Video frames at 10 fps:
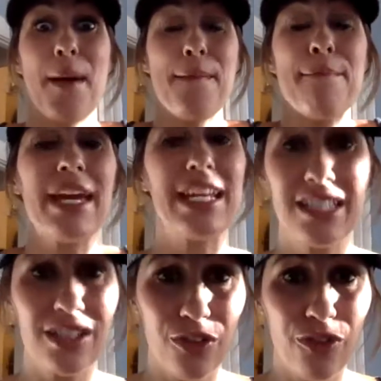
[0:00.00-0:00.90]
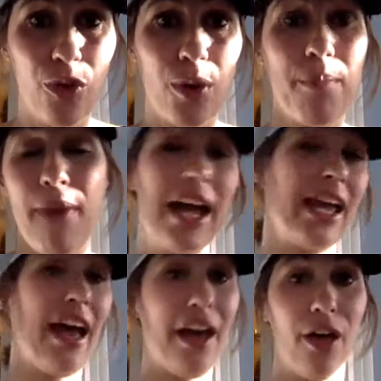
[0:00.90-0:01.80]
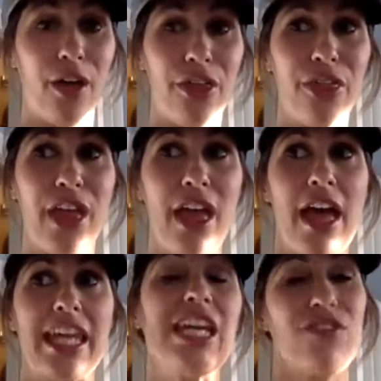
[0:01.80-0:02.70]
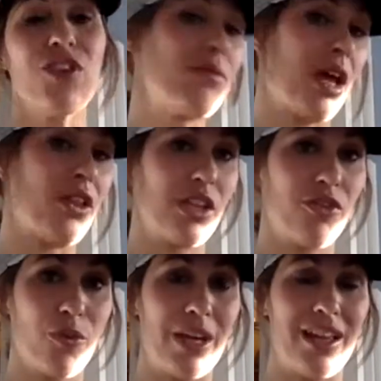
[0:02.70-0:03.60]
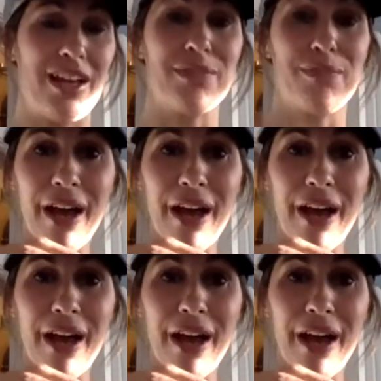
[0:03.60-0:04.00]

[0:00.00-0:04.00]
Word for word: amazing for my health even though I'm not looking for weight loss.